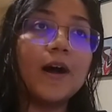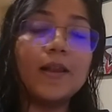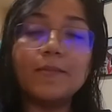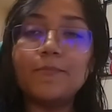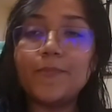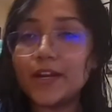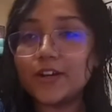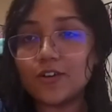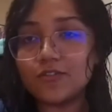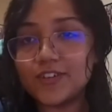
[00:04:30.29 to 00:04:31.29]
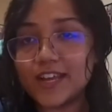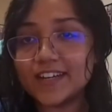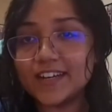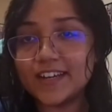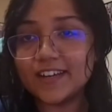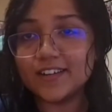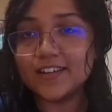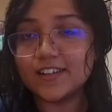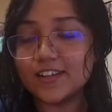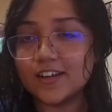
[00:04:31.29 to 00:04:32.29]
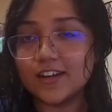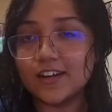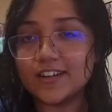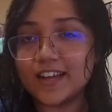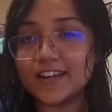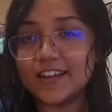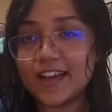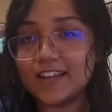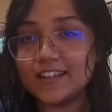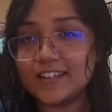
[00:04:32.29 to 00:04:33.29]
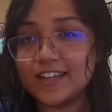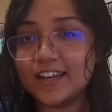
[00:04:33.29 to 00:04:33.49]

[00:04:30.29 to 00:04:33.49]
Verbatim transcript: a bit of technical uh, technicality,